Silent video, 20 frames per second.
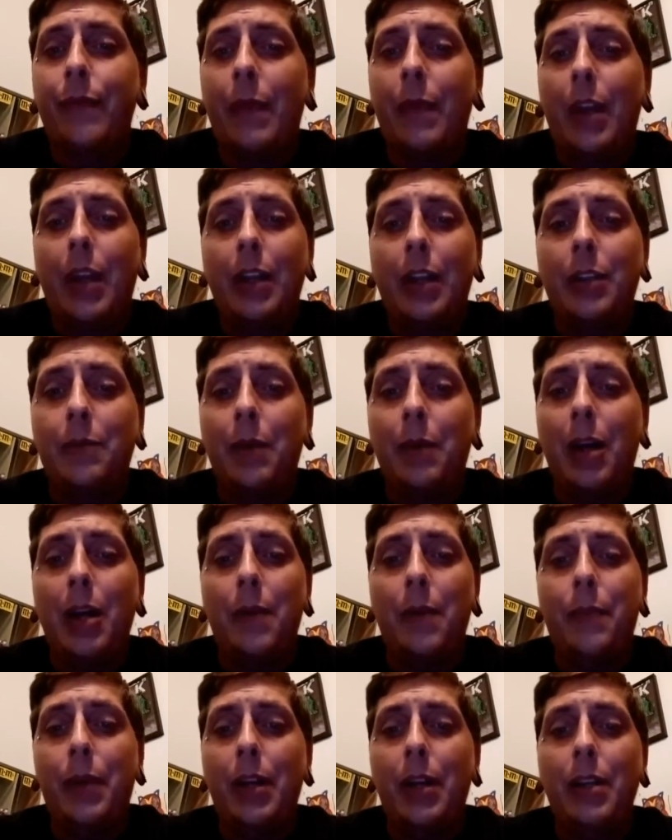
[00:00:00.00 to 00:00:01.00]
that's my
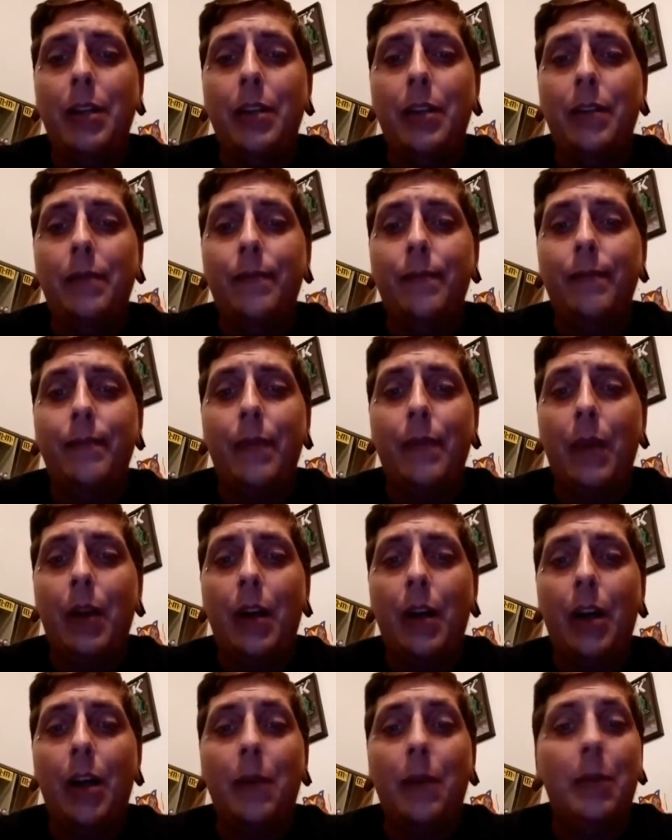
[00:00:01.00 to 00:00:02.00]
opinion.
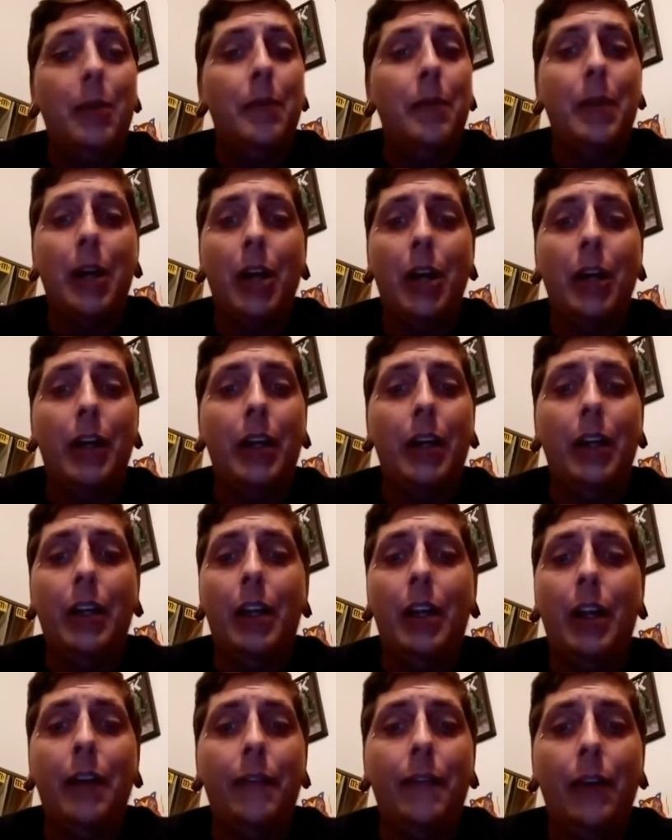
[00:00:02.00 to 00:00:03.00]
I'm an American,
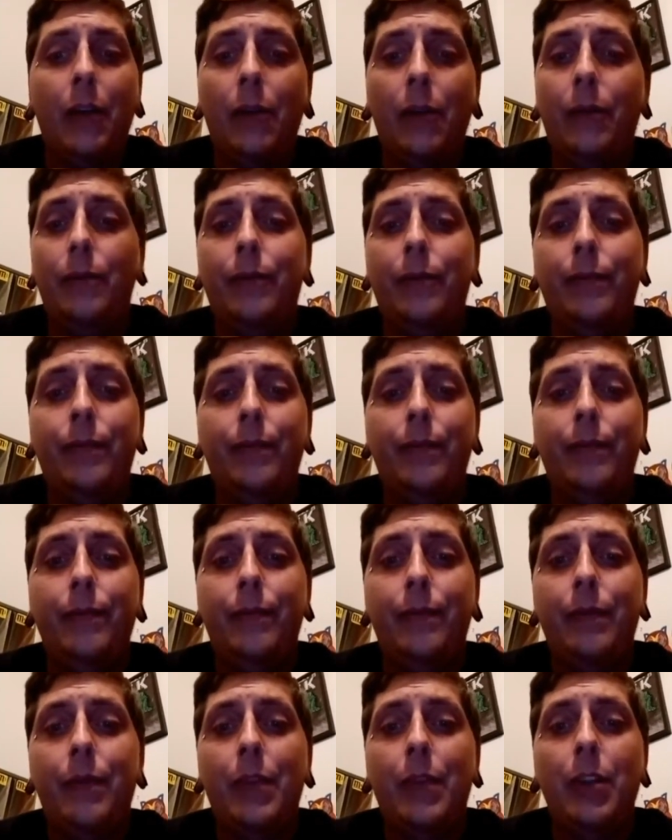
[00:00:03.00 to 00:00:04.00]
and I vote.
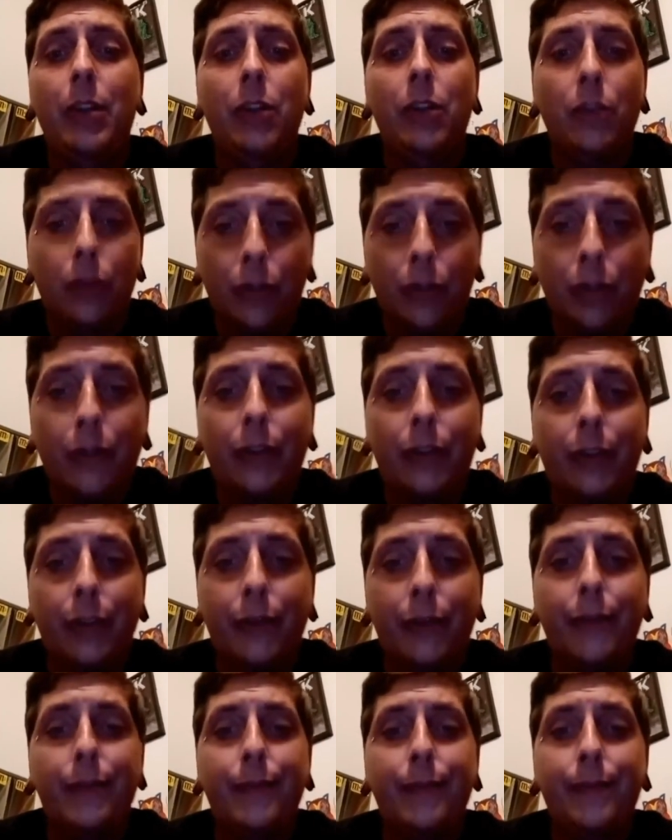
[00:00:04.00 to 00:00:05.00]
You should
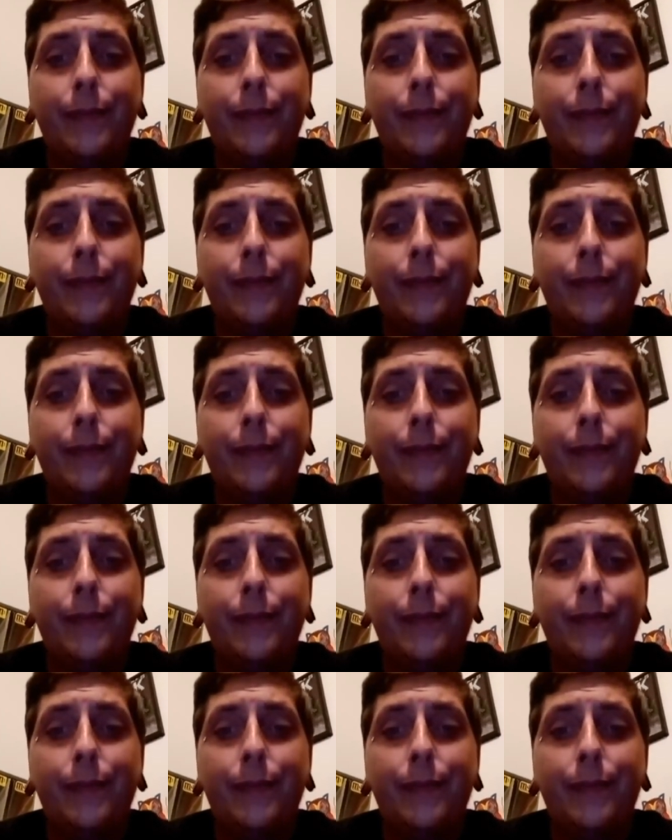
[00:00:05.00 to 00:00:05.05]
too.